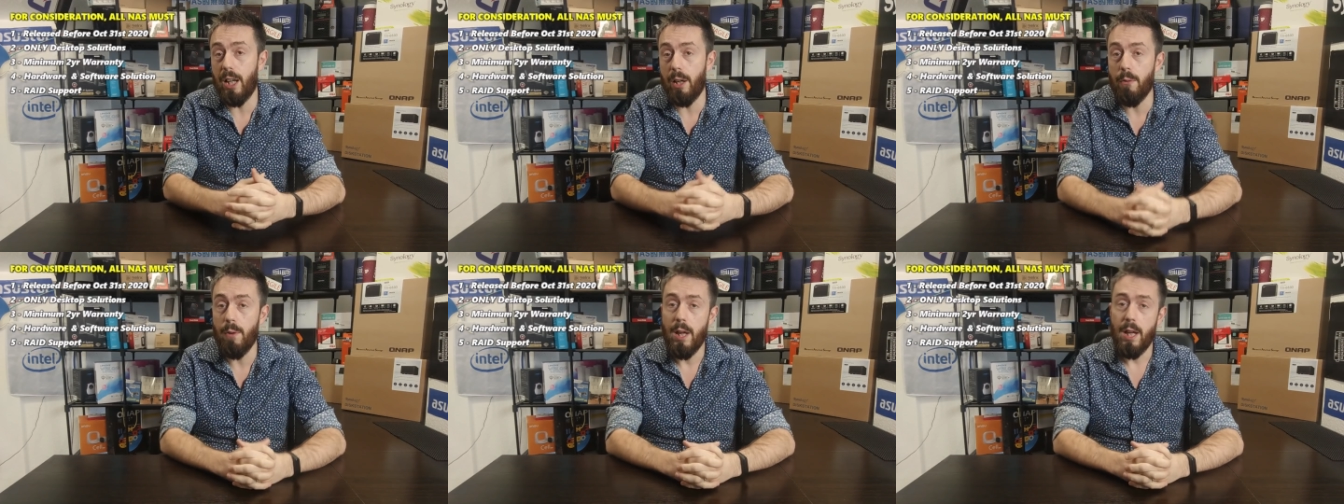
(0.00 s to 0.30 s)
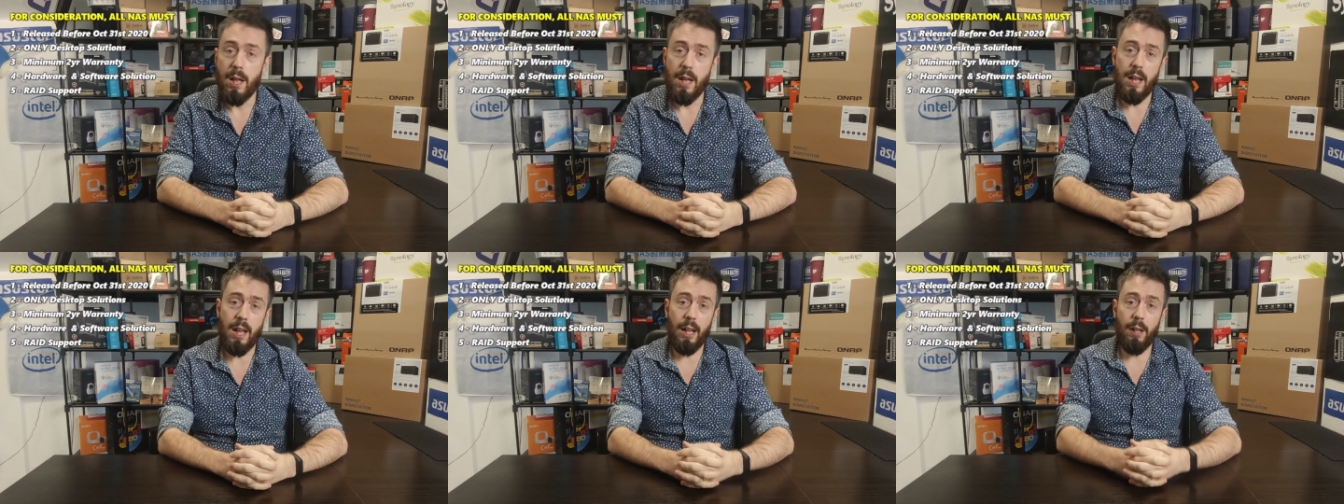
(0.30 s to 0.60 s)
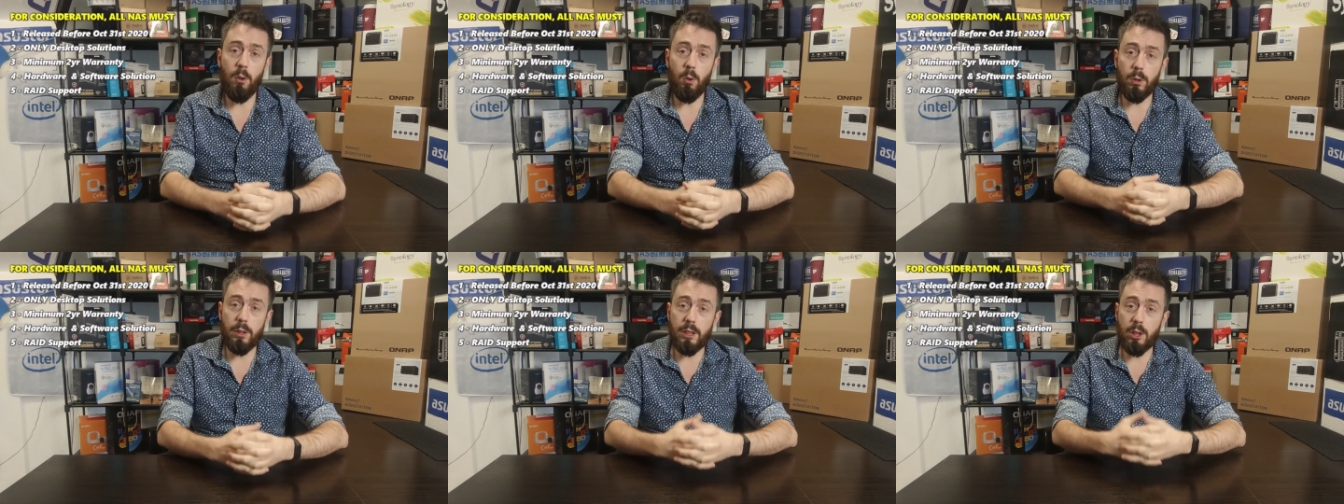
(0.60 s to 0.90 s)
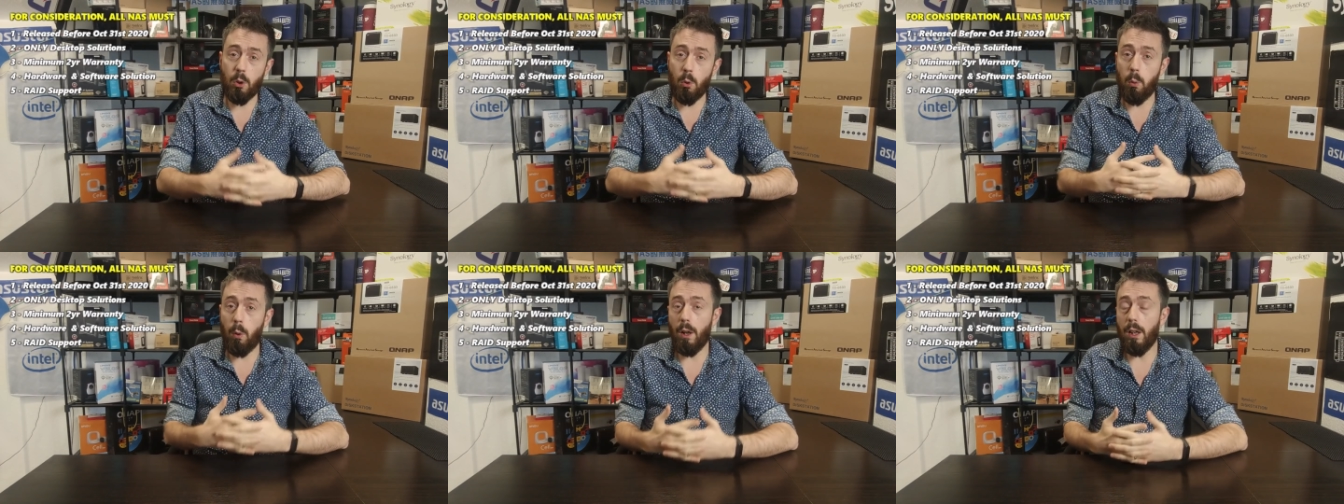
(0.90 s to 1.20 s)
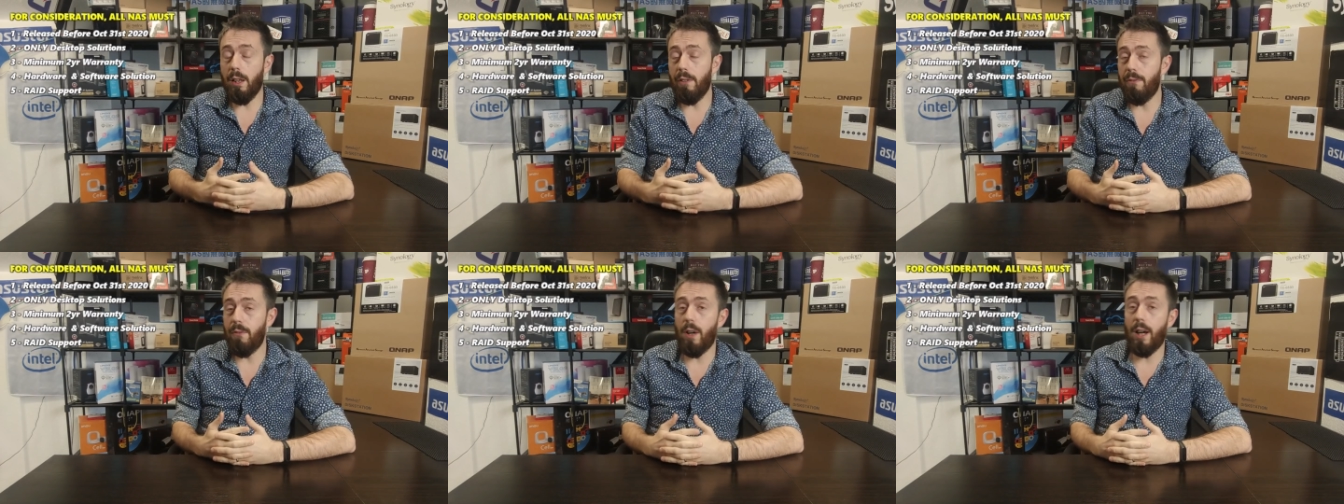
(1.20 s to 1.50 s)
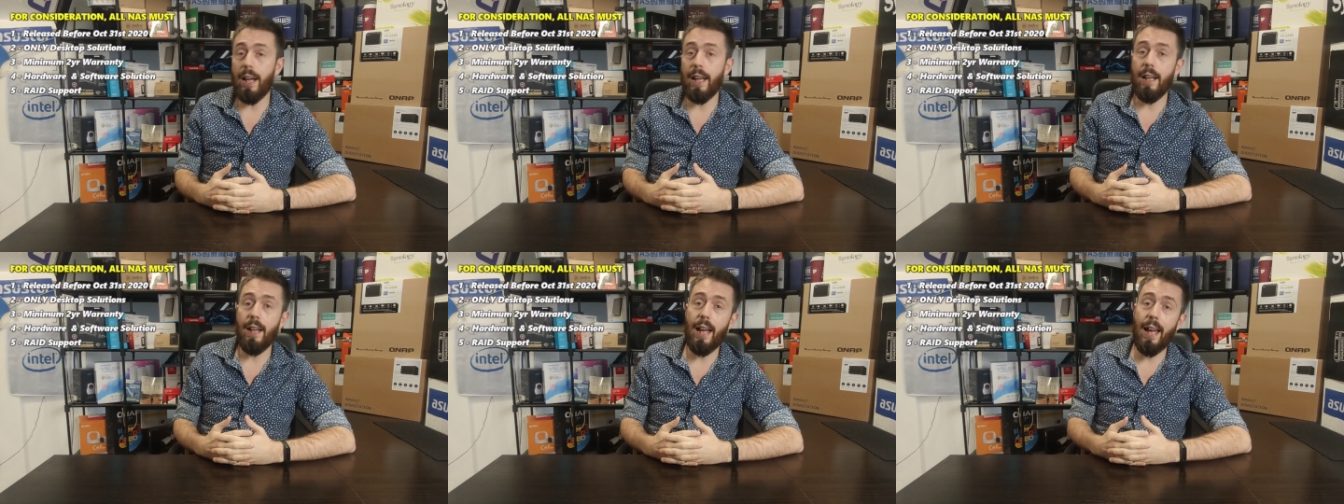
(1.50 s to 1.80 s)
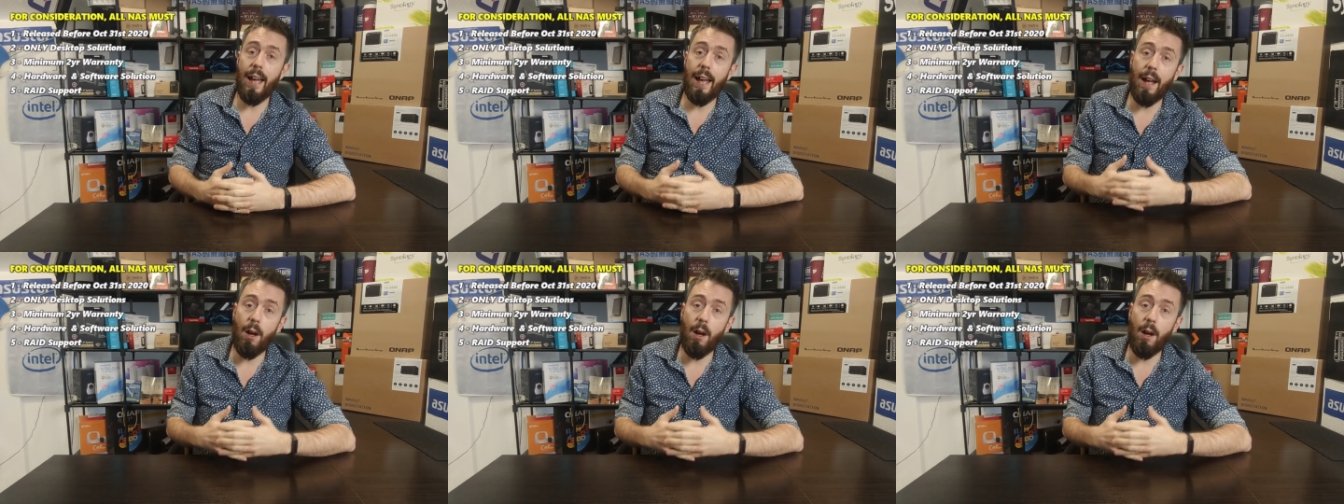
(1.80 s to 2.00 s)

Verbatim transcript: So, in order to qualify